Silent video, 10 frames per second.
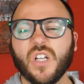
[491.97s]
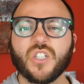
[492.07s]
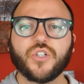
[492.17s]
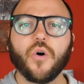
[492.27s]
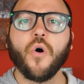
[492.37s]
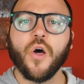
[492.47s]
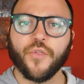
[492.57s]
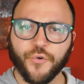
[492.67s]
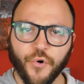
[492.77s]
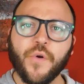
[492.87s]
So
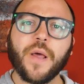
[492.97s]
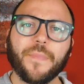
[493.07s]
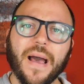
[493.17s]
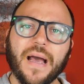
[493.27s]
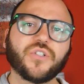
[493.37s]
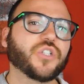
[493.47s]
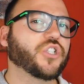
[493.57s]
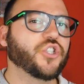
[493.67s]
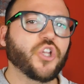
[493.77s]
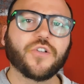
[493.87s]
throwing a punch is
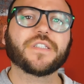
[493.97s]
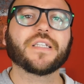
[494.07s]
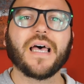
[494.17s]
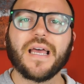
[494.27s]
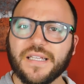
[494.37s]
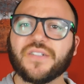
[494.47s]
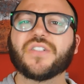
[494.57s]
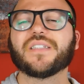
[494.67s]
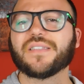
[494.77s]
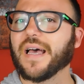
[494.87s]
not an
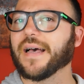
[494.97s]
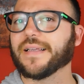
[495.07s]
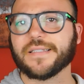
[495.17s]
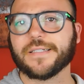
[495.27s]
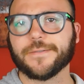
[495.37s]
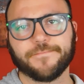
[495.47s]
easy task.